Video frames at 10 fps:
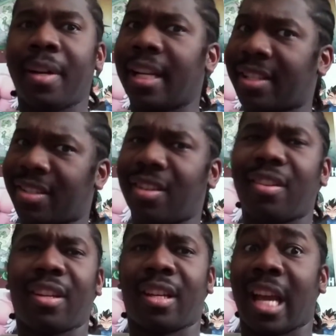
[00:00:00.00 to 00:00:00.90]
and it's
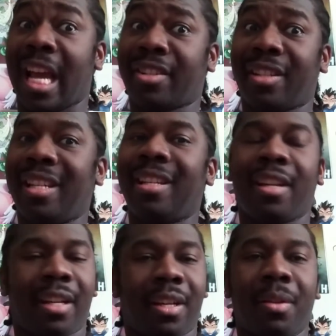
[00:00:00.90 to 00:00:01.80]
actually
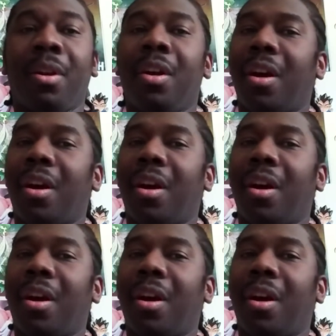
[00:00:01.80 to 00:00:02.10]
gonna,